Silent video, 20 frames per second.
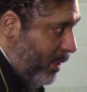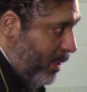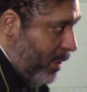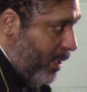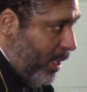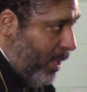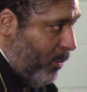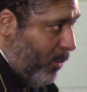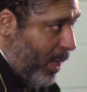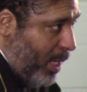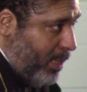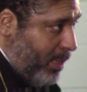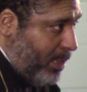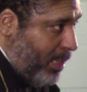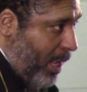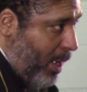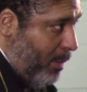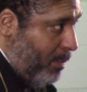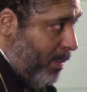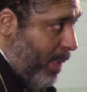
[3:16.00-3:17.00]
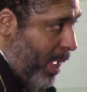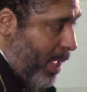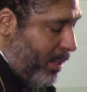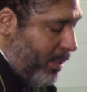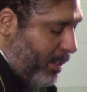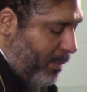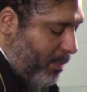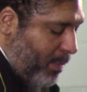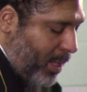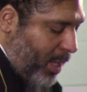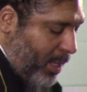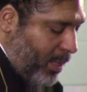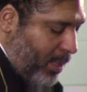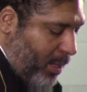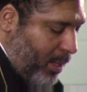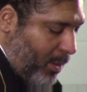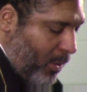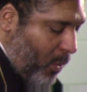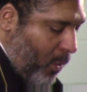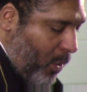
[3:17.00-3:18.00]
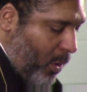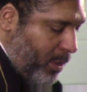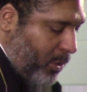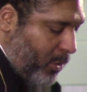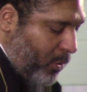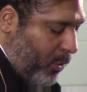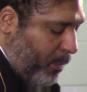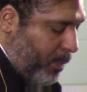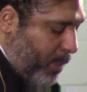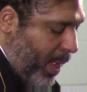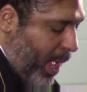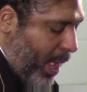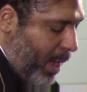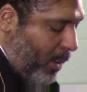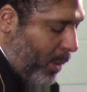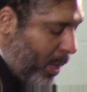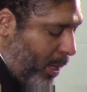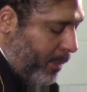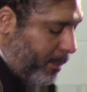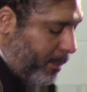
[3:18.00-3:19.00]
He wasn't talking about dominion or do power.